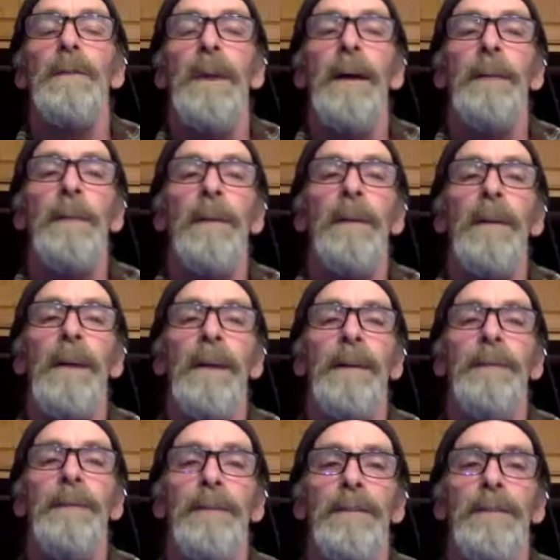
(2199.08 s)
yeah, I put a lot of
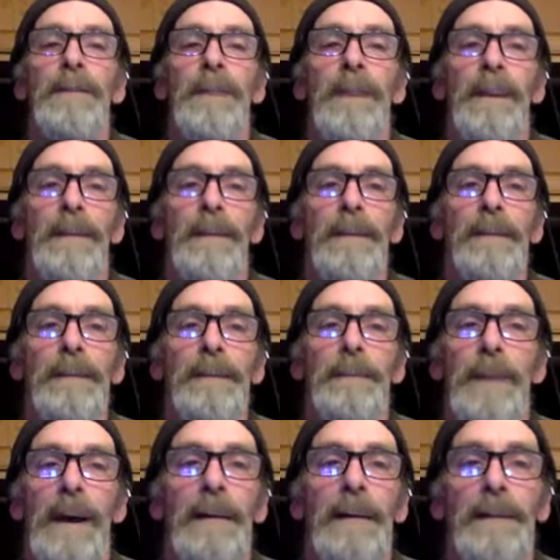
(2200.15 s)
emphasis on it,
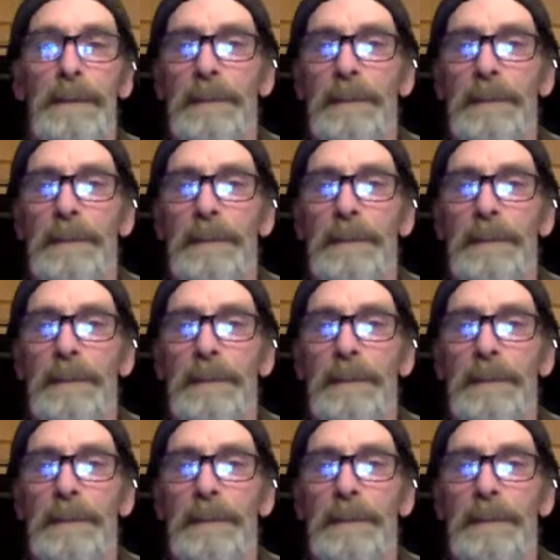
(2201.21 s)
Matt.